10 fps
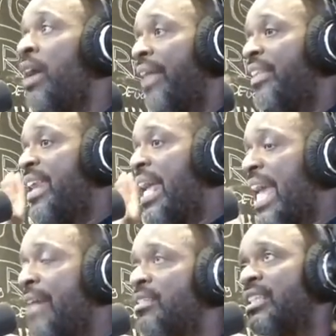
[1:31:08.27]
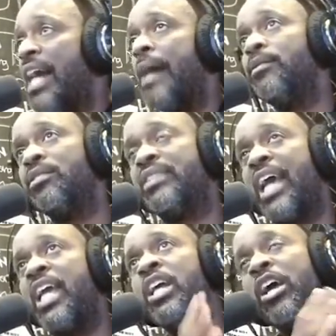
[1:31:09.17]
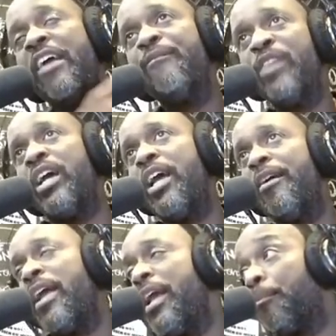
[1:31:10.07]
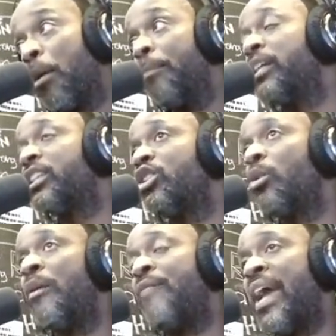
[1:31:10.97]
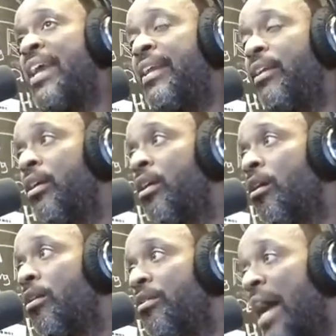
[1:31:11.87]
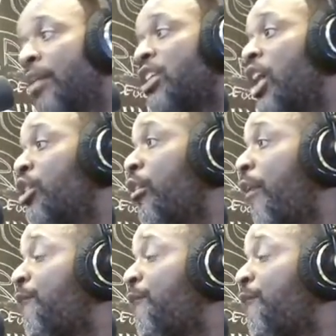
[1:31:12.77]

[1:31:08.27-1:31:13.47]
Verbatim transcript: and then they gave Saddam Hussein eh, eh, permission to invade that's under the